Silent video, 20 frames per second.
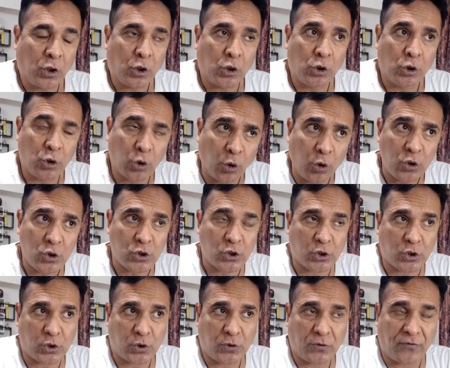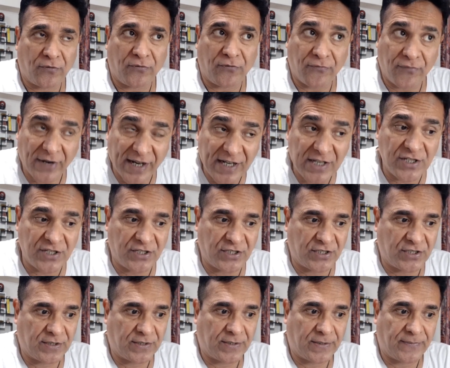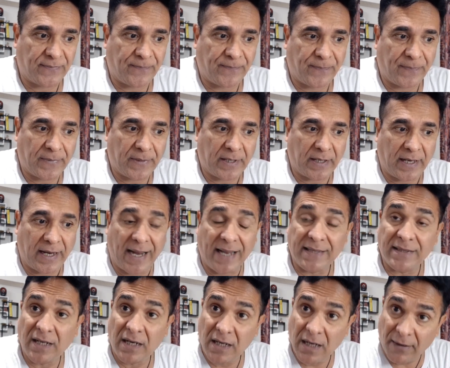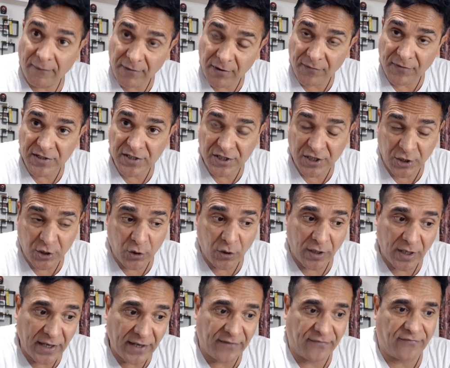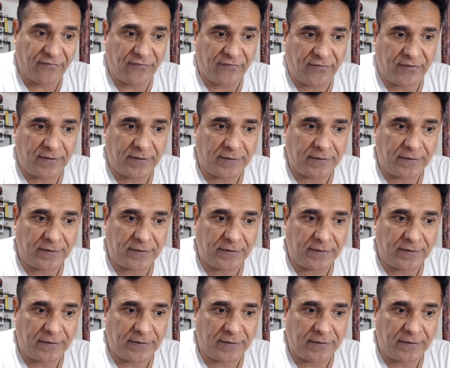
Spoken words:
those friends and the loved ones in your life,